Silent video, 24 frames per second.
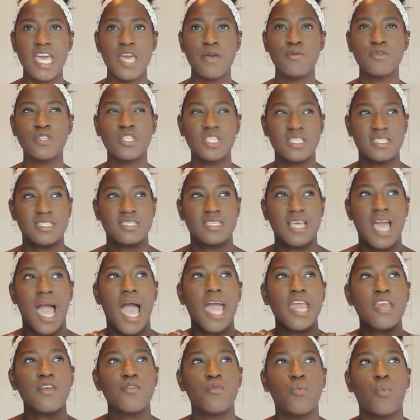it was just
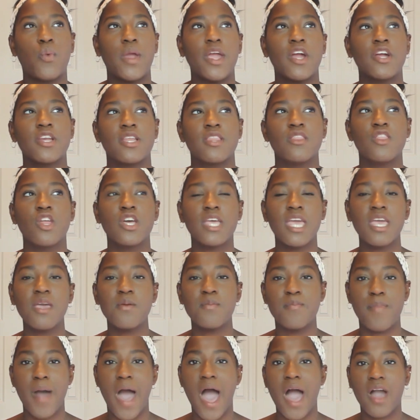kind of weird, and
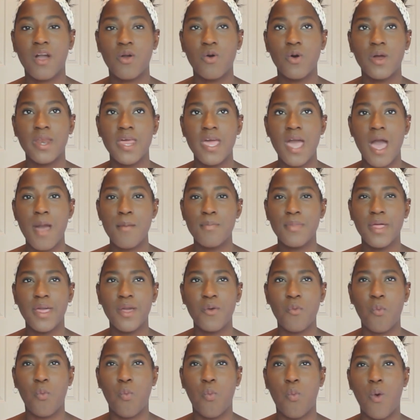looking back on it, I'm
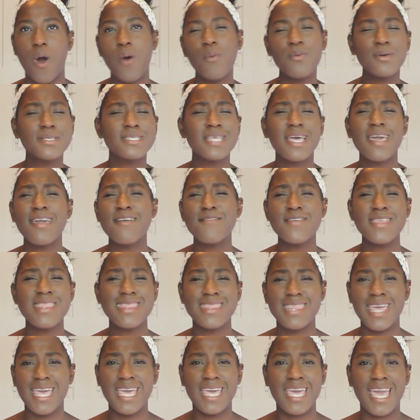like, what was I
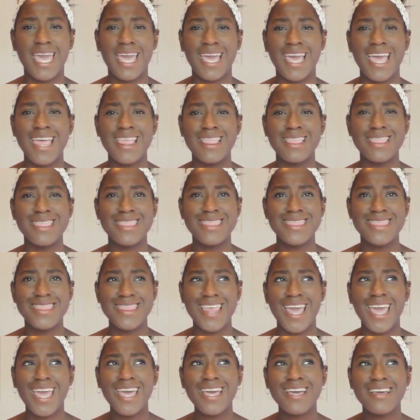even thinking? And
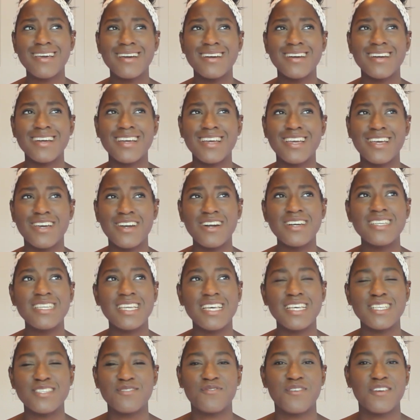thank
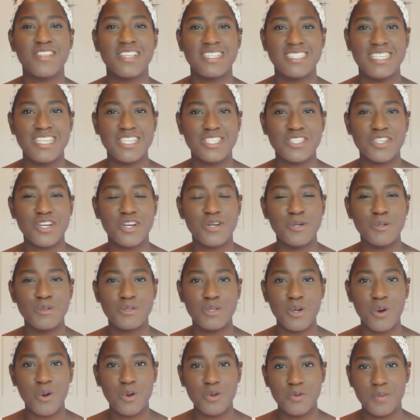goodness for the teacher who
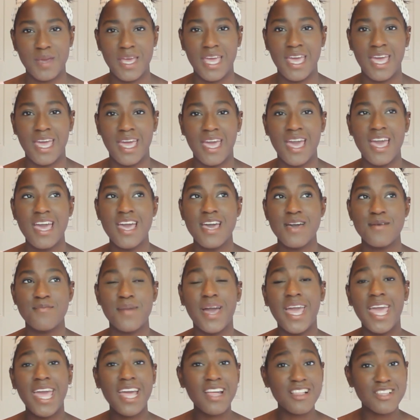told me,
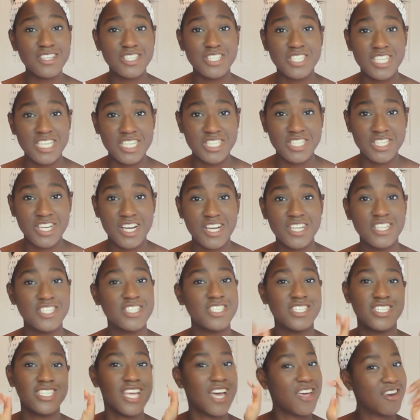my English teacher,
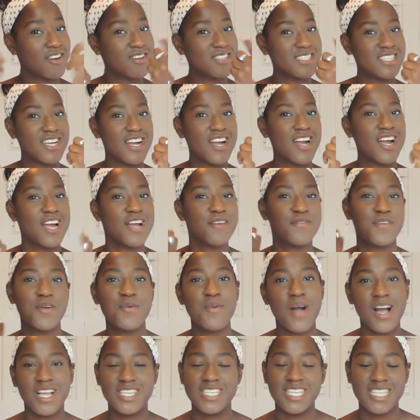shout out to her if you're
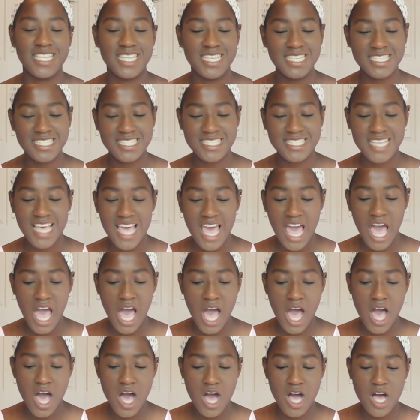watching this,
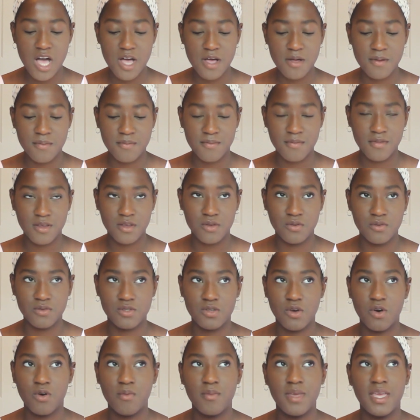who
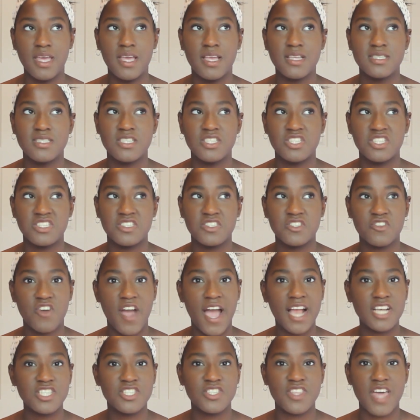told me to just
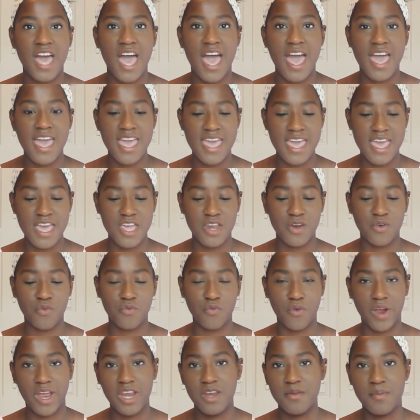scratch that
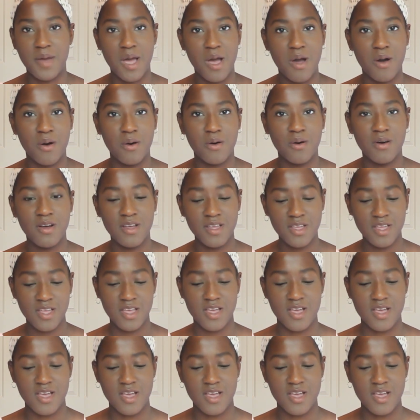and write about